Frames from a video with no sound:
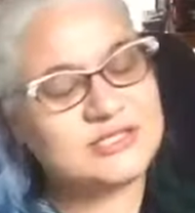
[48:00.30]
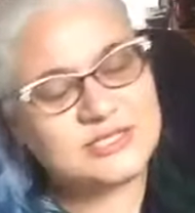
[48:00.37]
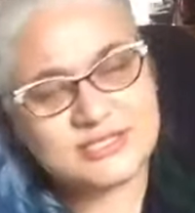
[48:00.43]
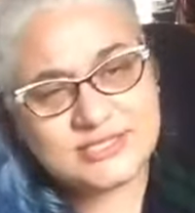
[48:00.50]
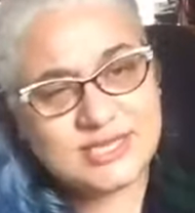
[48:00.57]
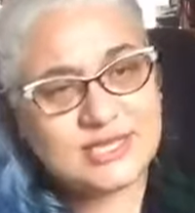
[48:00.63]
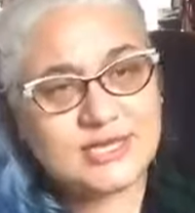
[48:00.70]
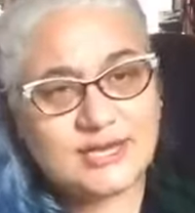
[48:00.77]

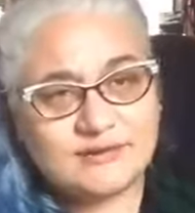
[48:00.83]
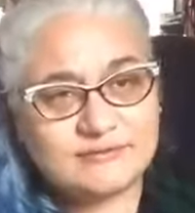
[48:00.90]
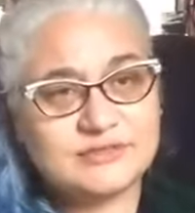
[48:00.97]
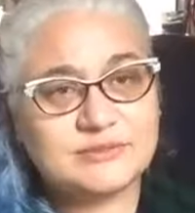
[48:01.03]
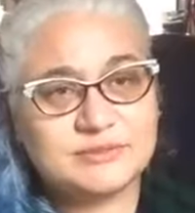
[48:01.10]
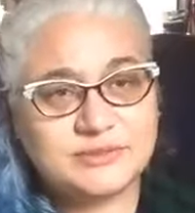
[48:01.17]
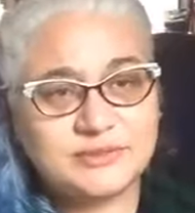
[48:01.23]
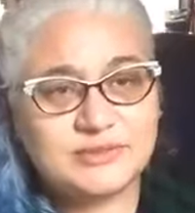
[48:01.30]
Just get
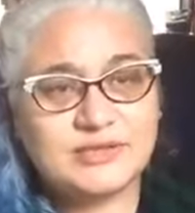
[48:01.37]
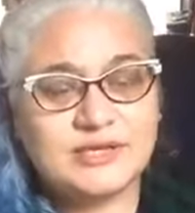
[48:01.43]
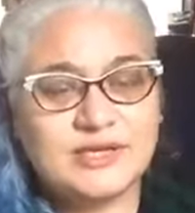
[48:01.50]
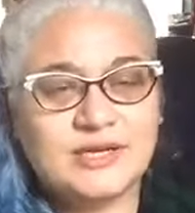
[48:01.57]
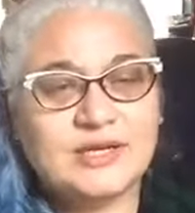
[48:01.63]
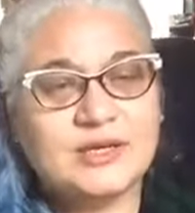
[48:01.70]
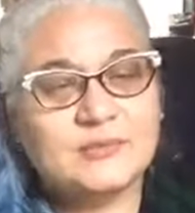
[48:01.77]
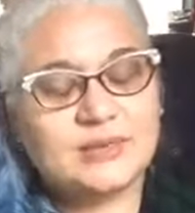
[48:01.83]
comfortable,
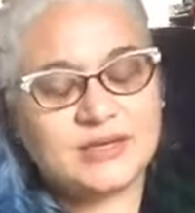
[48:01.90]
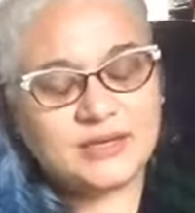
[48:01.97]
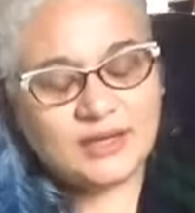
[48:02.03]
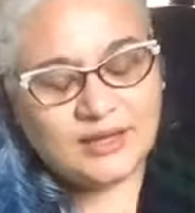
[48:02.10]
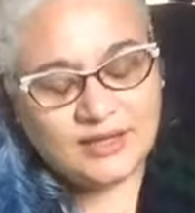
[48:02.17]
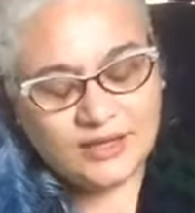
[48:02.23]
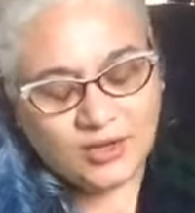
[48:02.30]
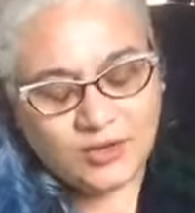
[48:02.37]
but
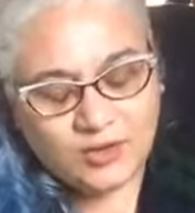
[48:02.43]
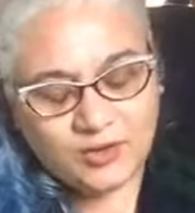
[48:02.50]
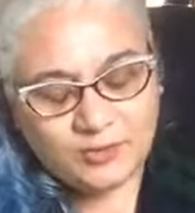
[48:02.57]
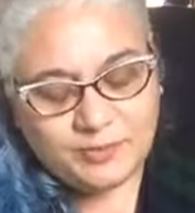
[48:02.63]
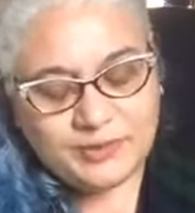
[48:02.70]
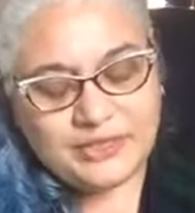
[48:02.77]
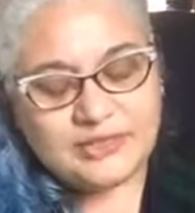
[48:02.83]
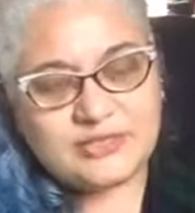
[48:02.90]
kind of
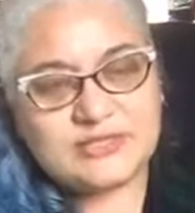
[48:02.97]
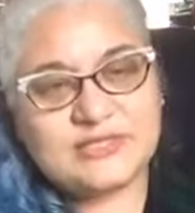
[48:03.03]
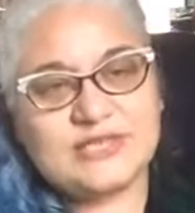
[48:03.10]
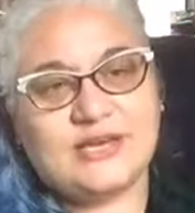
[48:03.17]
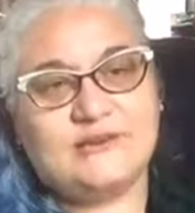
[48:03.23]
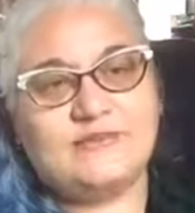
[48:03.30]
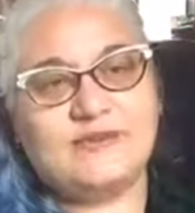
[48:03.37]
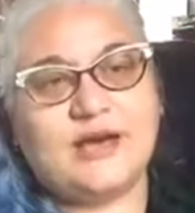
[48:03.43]
open
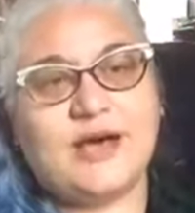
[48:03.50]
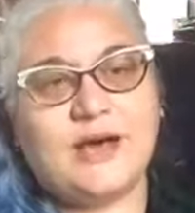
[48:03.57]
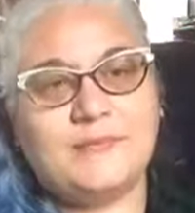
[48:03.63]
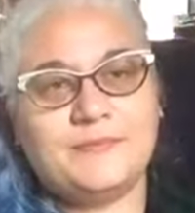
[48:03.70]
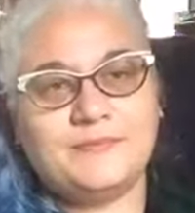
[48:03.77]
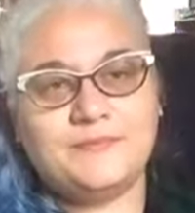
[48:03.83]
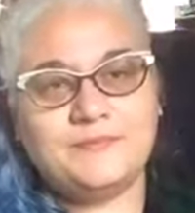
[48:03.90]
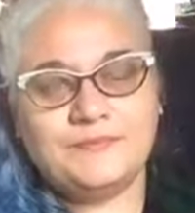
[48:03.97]
yourself
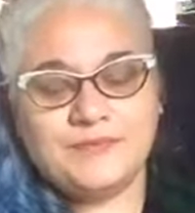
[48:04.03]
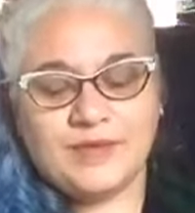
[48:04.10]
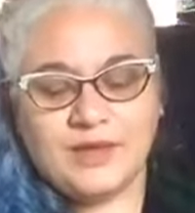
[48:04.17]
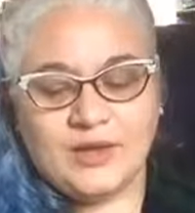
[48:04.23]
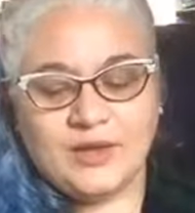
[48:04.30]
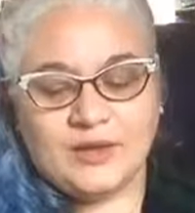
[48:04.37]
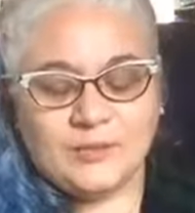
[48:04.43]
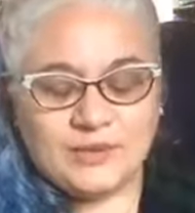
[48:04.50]
up.
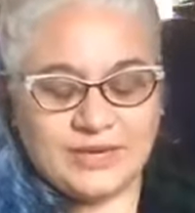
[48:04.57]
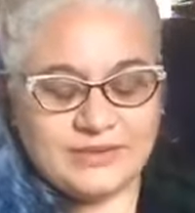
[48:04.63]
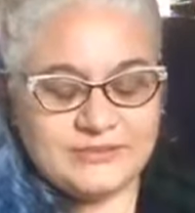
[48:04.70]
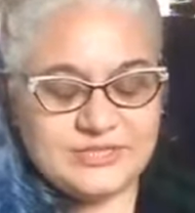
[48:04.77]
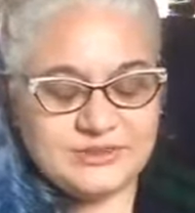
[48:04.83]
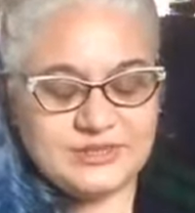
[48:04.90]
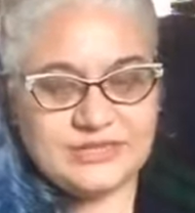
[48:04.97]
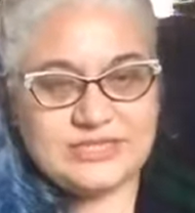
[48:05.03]
When I'm
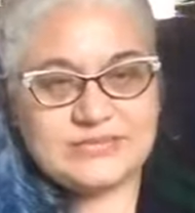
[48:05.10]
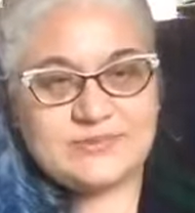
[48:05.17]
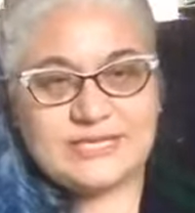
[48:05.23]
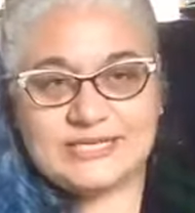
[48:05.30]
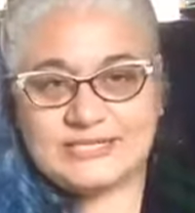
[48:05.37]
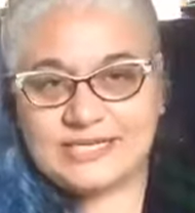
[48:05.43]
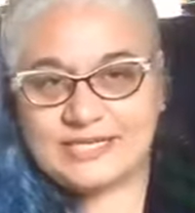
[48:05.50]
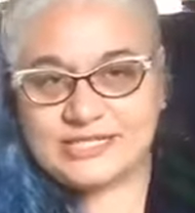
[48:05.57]
doing these
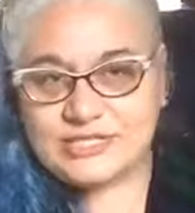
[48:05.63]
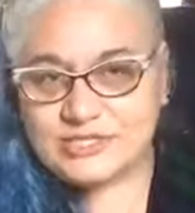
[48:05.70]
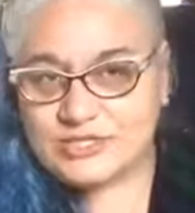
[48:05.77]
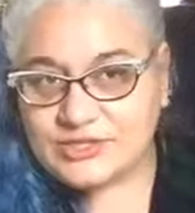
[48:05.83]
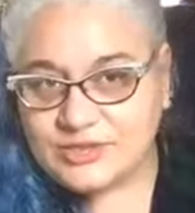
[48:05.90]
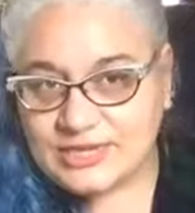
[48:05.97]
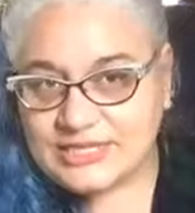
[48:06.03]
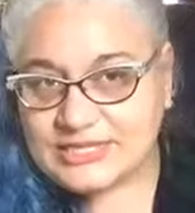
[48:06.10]
meditations,
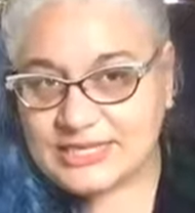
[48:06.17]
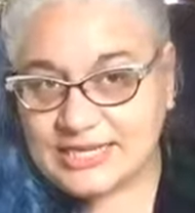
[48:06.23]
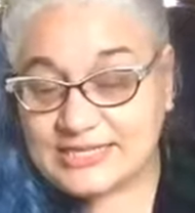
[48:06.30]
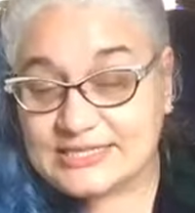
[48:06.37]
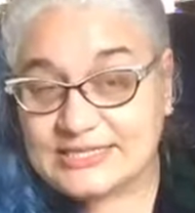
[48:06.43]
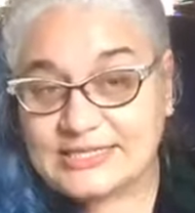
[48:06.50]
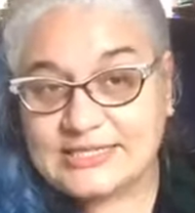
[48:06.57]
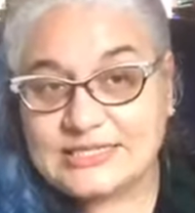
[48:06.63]
you guys can't
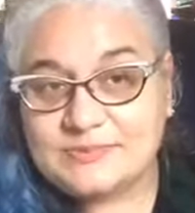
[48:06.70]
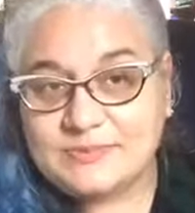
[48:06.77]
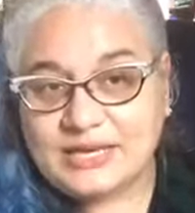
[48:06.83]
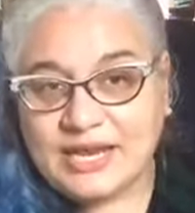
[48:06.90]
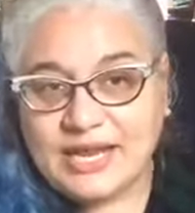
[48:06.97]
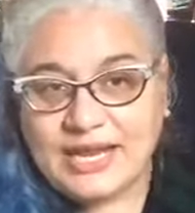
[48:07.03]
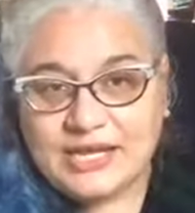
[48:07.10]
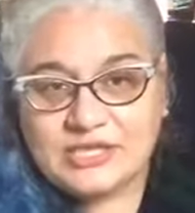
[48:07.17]
see this, but
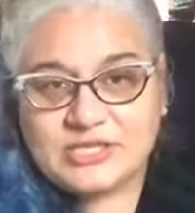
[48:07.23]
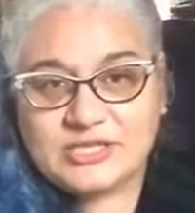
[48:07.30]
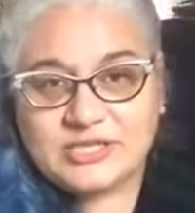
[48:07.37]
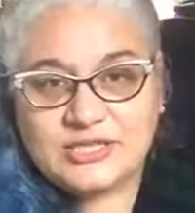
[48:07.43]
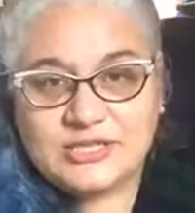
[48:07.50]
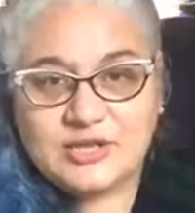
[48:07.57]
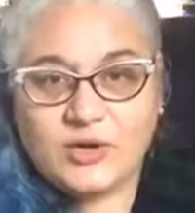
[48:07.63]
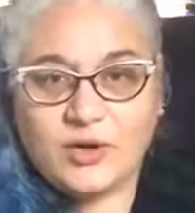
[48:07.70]
I
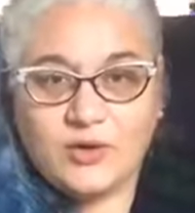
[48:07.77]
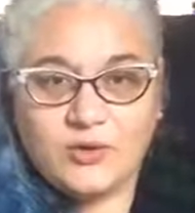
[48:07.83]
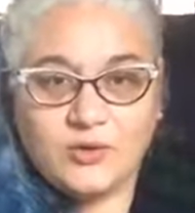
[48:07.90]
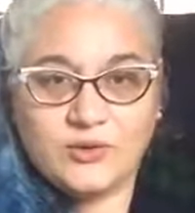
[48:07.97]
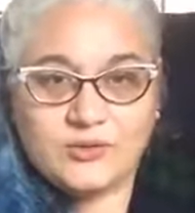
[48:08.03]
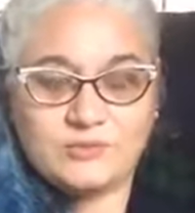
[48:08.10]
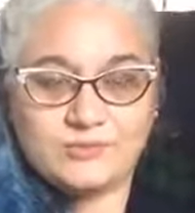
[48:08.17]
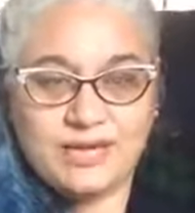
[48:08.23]
actually
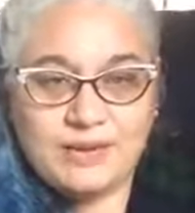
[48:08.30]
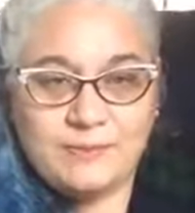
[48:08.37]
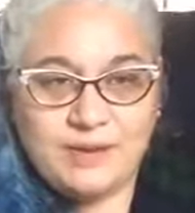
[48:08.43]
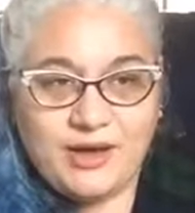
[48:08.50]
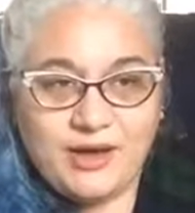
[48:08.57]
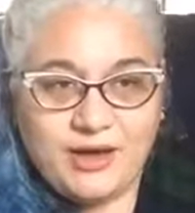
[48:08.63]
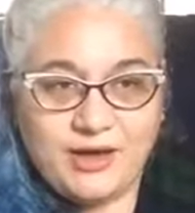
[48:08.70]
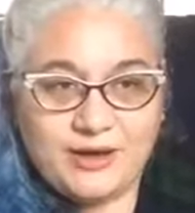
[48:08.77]
hold my
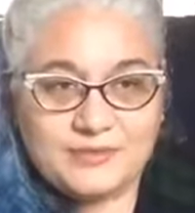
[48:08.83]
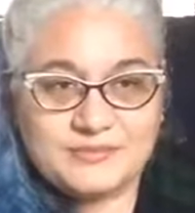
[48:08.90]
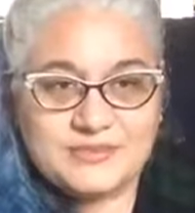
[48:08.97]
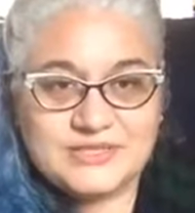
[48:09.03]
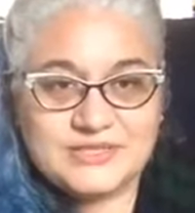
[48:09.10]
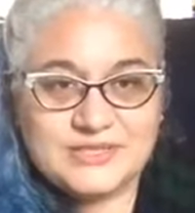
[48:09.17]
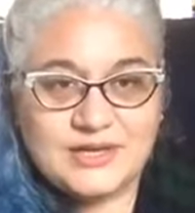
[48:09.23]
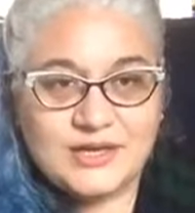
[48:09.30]

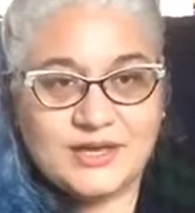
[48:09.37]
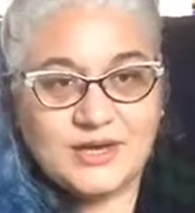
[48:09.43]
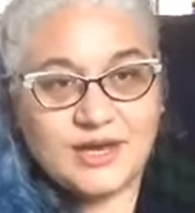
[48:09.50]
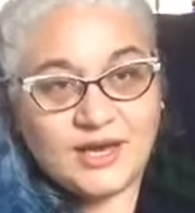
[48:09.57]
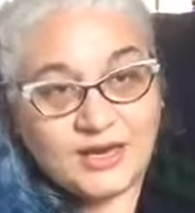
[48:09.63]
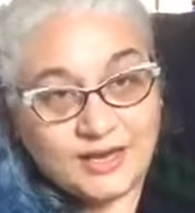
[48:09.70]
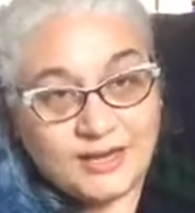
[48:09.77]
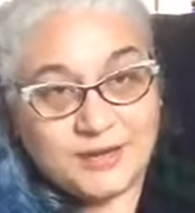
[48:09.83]
palms
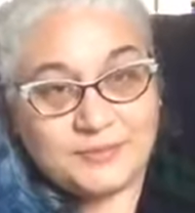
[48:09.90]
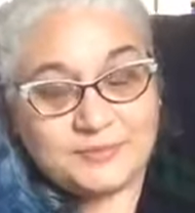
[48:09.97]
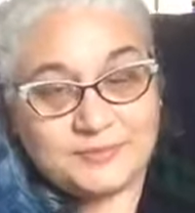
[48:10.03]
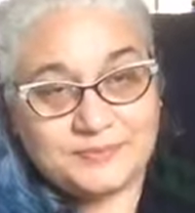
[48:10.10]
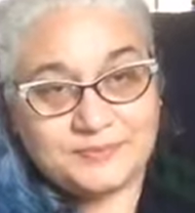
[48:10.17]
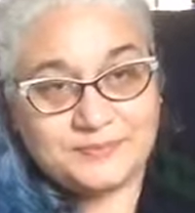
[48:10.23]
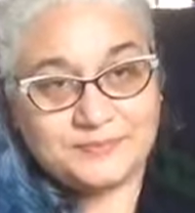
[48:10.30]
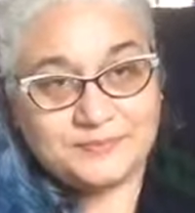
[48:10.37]
up
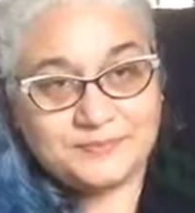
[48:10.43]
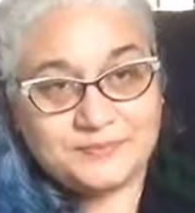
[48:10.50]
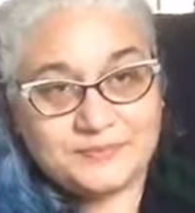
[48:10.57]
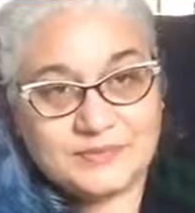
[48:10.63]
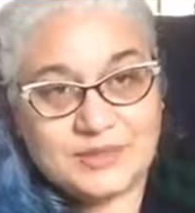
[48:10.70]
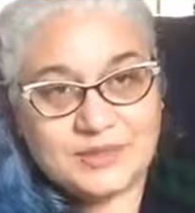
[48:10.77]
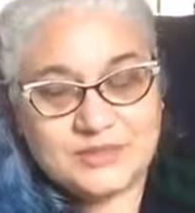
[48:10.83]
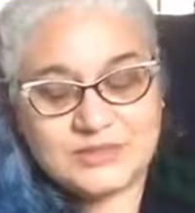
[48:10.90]

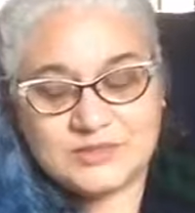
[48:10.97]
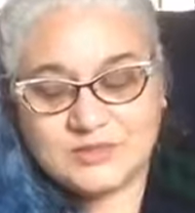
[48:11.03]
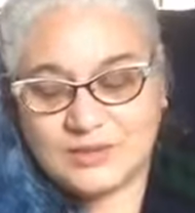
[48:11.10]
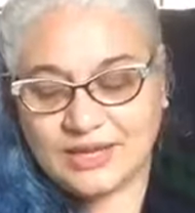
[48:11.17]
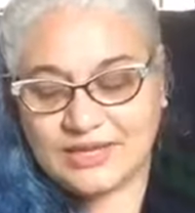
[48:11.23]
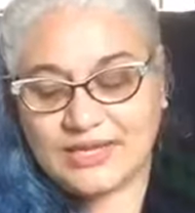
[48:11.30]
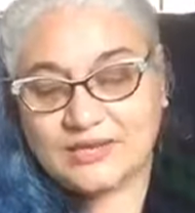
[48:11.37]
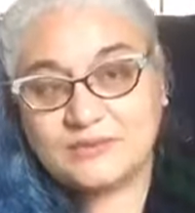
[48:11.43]
so
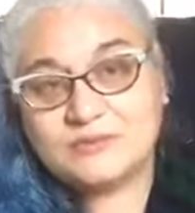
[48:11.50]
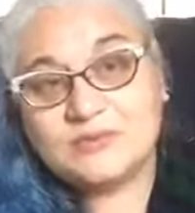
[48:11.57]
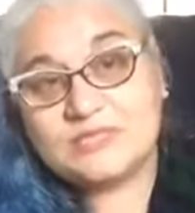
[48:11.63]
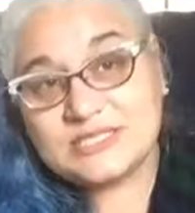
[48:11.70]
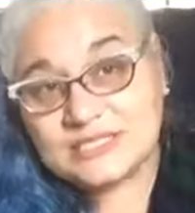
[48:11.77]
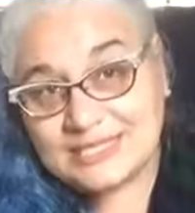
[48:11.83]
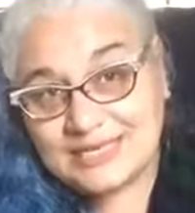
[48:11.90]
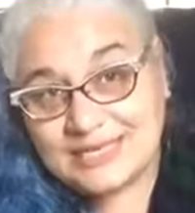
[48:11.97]
I can
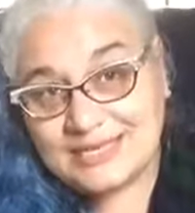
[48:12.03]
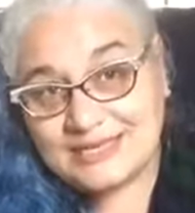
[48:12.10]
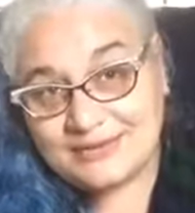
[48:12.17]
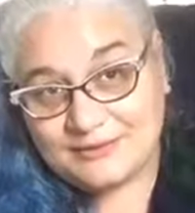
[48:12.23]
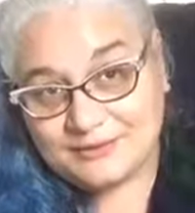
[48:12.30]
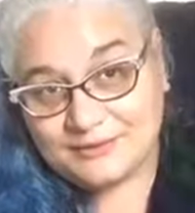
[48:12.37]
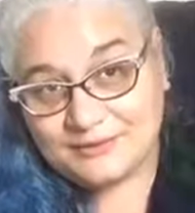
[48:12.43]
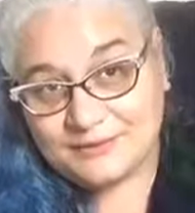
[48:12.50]

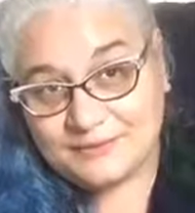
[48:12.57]
receive.